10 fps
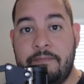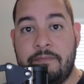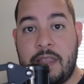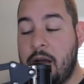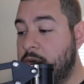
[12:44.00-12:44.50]

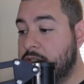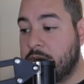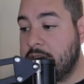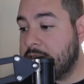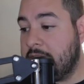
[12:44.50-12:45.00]
That one's
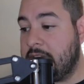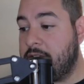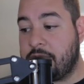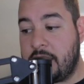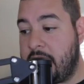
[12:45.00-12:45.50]
already slated
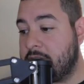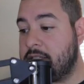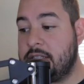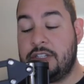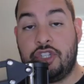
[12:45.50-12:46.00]
for
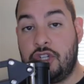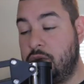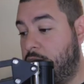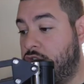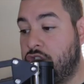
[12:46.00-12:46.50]
next
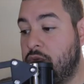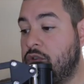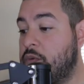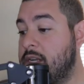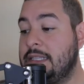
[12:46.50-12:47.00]
June
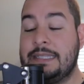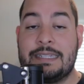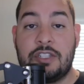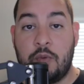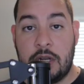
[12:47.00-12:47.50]
26,
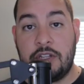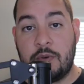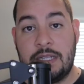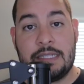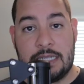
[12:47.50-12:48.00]

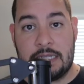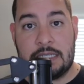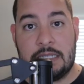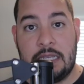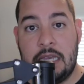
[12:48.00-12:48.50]

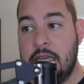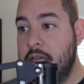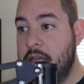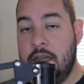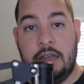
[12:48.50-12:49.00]
2026.
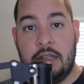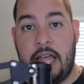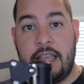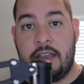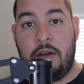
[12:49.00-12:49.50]

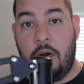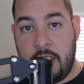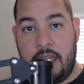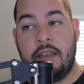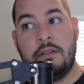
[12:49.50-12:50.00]
Like,
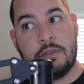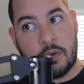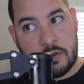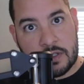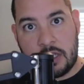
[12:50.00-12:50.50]
okay, so
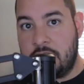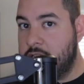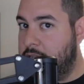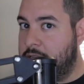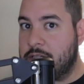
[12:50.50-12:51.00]

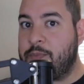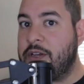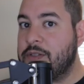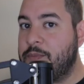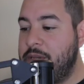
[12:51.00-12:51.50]
there's
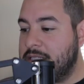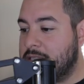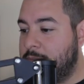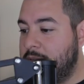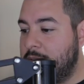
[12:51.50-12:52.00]
puzzle pieces
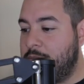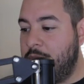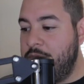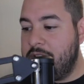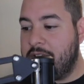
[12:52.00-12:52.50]

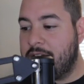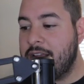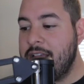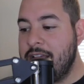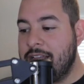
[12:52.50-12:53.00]
moving here.
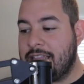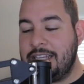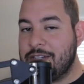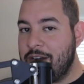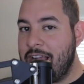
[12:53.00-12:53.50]

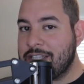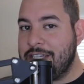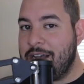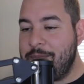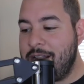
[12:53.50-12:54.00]
Things are actually
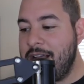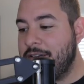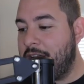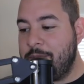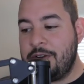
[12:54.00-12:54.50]
coming
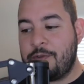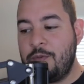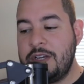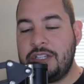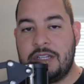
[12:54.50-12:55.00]
to
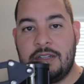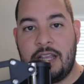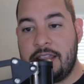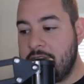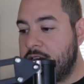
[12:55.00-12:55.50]
fruition.
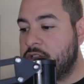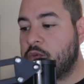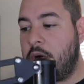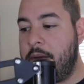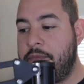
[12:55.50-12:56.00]
And then there's
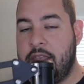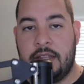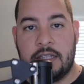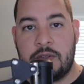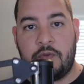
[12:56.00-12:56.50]
Swamp Thing,
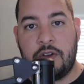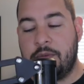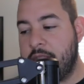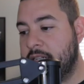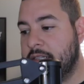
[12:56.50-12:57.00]
this film
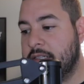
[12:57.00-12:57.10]
that